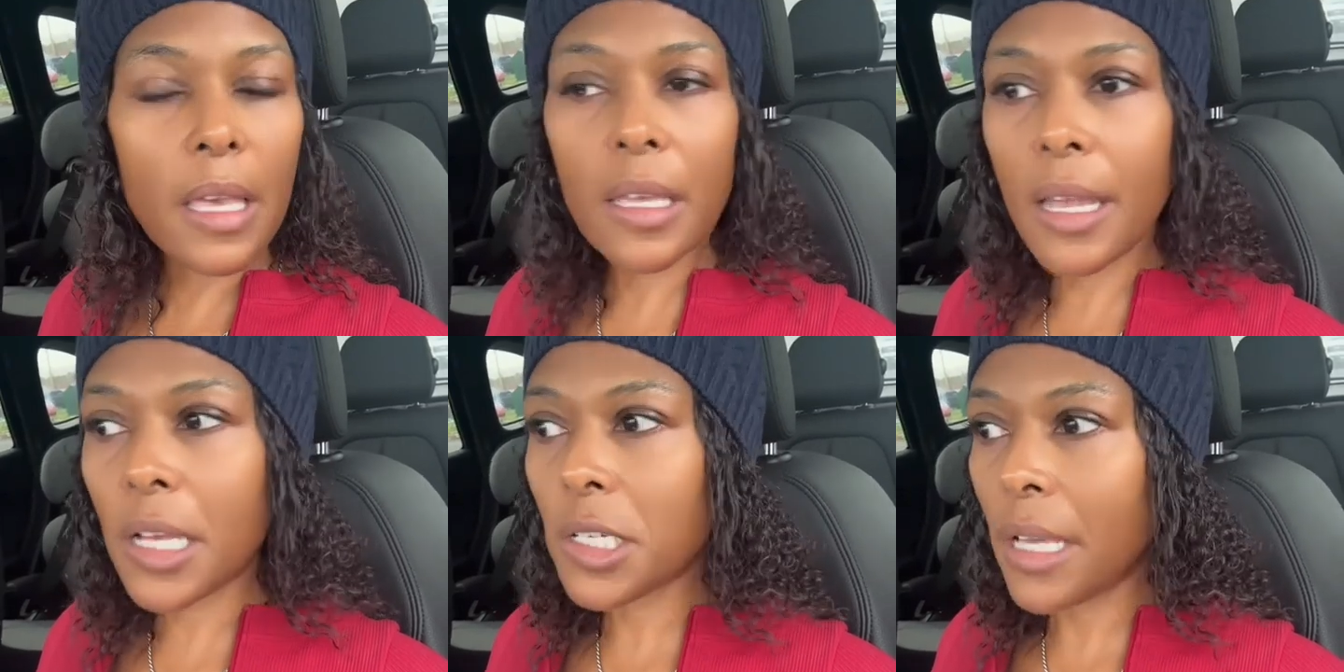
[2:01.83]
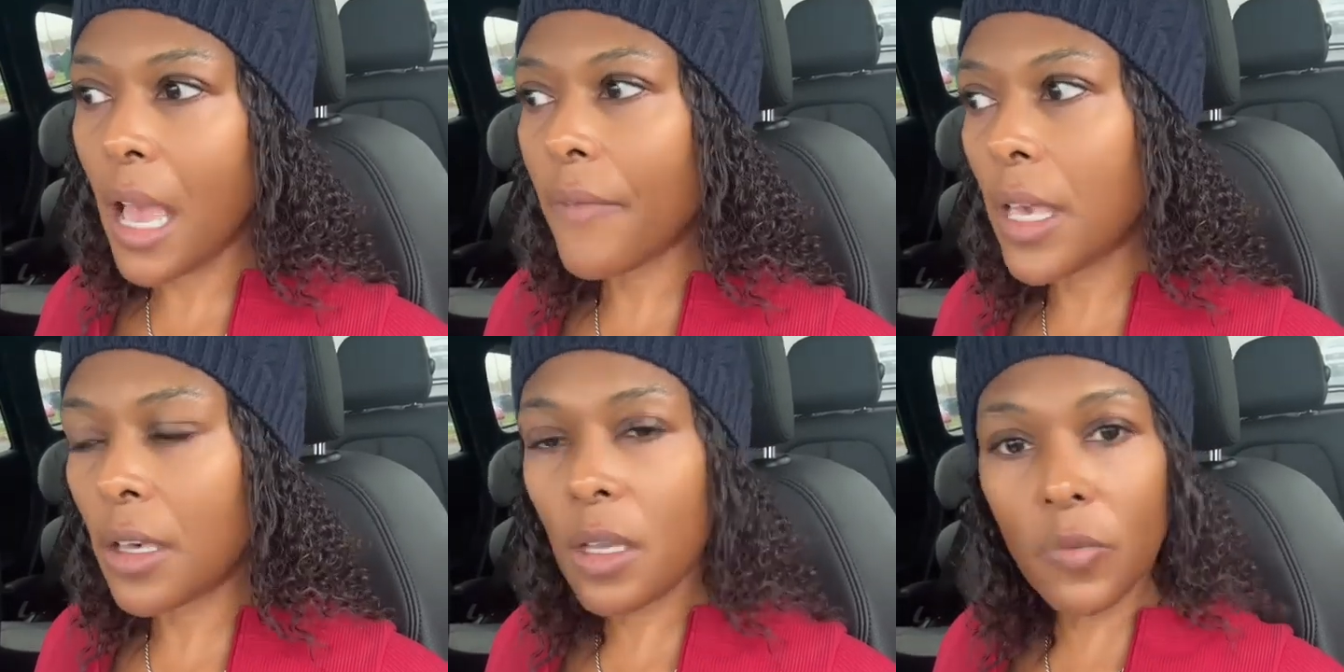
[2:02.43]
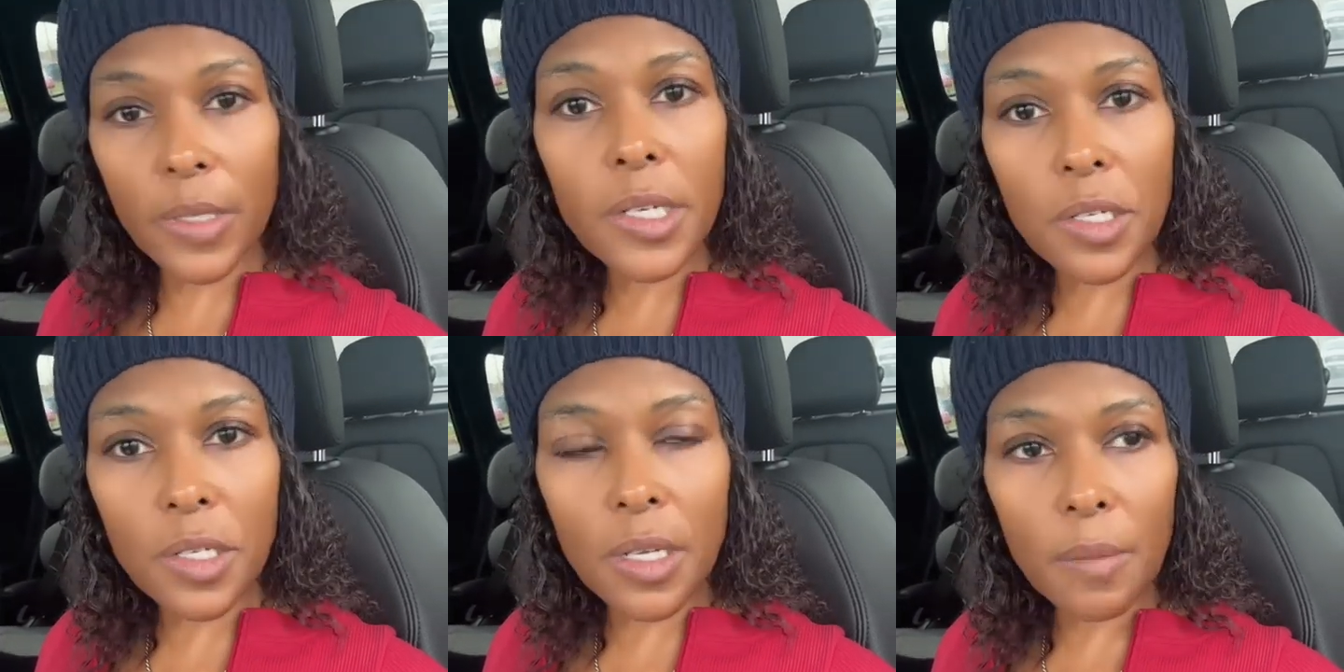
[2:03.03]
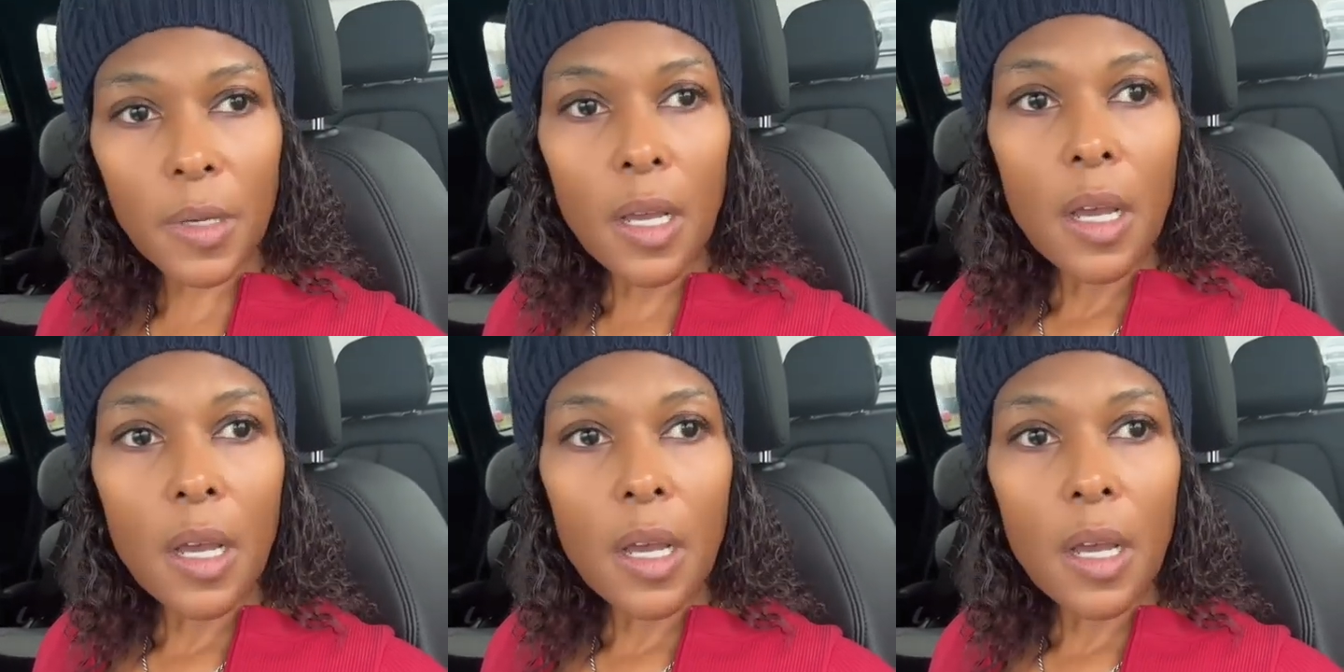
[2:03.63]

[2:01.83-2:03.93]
can actually have a good relationship,